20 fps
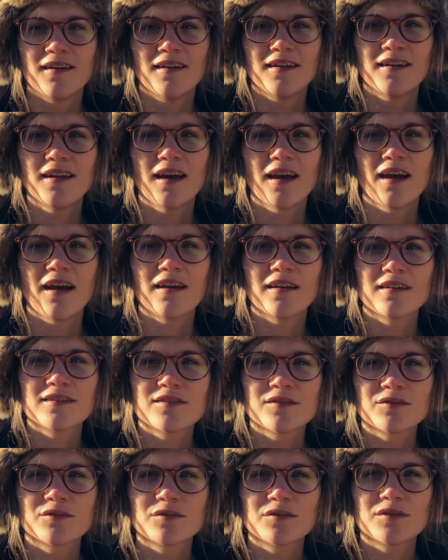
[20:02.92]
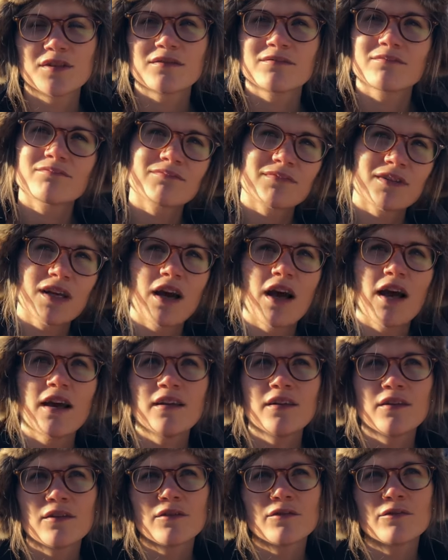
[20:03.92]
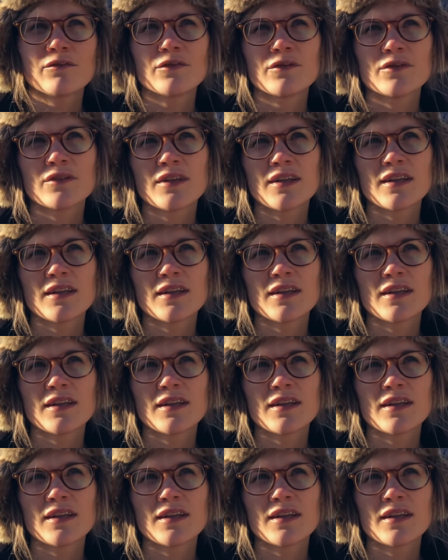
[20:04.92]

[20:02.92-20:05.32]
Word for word: yeah so uh, kind of uh,